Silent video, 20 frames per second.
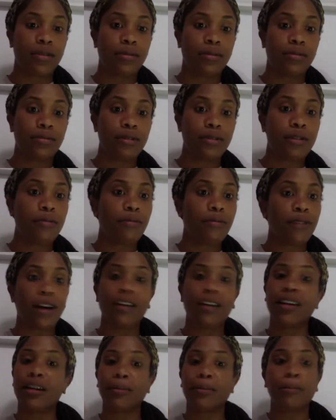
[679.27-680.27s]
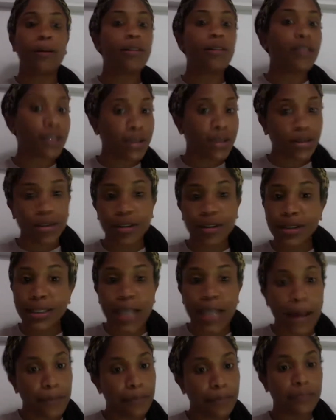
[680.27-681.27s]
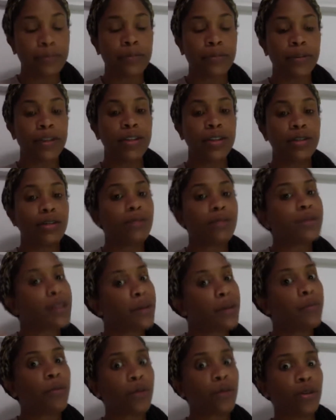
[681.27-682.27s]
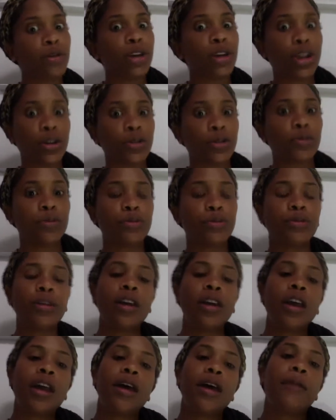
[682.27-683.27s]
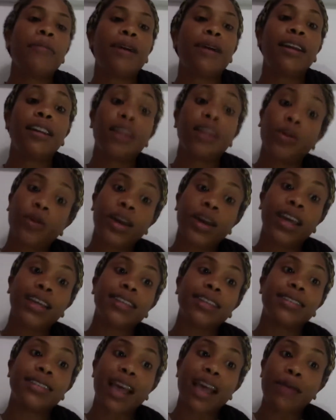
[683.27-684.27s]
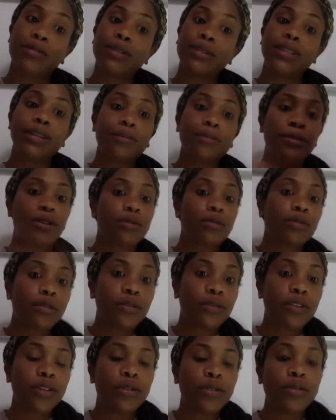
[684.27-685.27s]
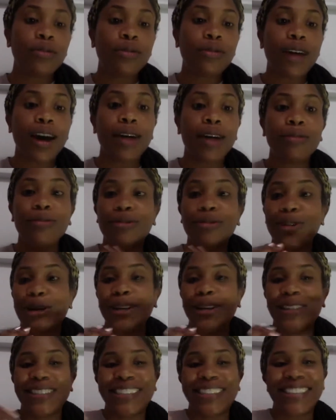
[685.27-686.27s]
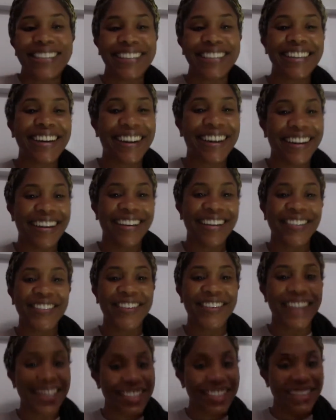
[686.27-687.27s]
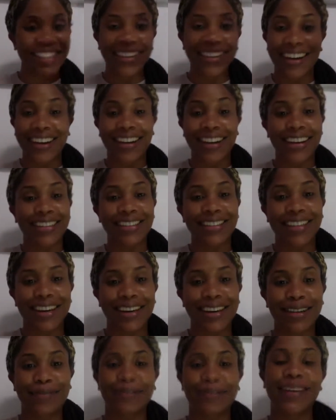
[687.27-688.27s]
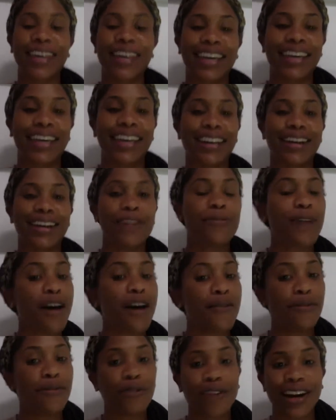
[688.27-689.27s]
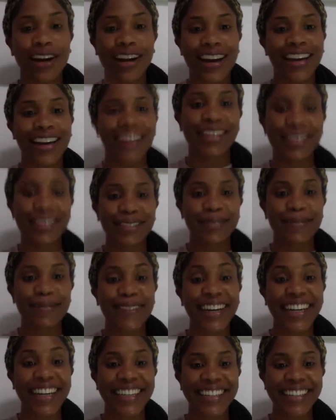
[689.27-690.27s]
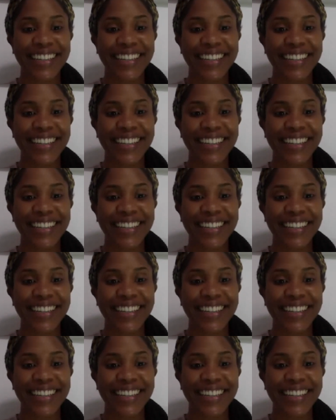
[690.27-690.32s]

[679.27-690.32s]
Hopefully I'll get a Pulitzer or something, something real cute. But anyways, that was the book review. I will see y'all when I see y'all next time. And I hope y'all have a great night. Bye.